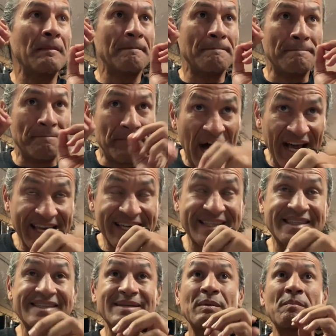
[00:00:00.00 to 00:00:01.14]

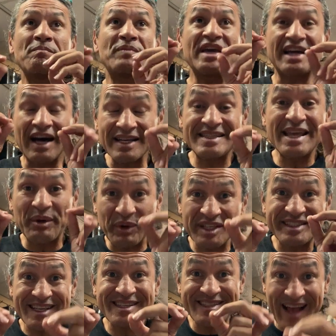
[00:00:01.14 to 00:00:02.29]
bikes. Because they were
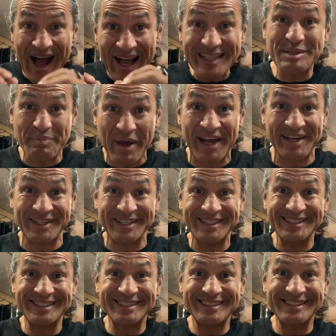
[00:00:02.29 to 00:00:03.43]
designed better.
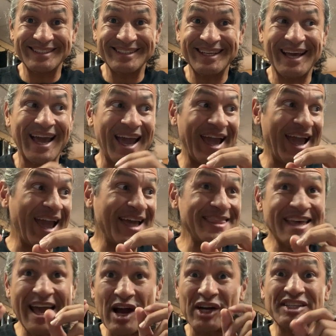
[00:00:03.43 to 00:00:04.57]
And
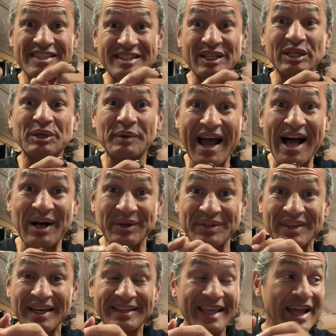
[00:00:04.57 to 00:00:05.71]
they are still
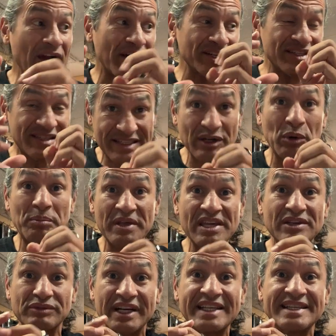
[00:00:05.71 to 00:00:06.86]
around. They are still
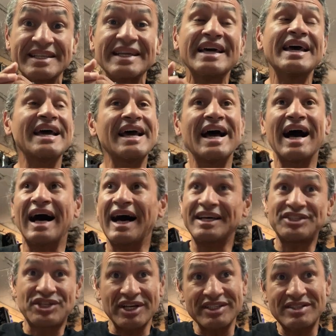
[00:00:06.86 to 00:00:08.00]
being ridden. I
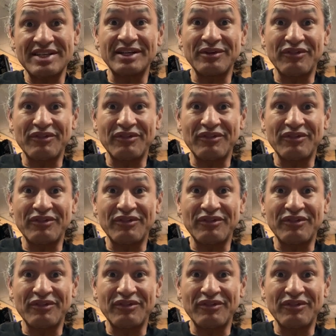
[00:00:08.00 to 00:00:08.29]
just did a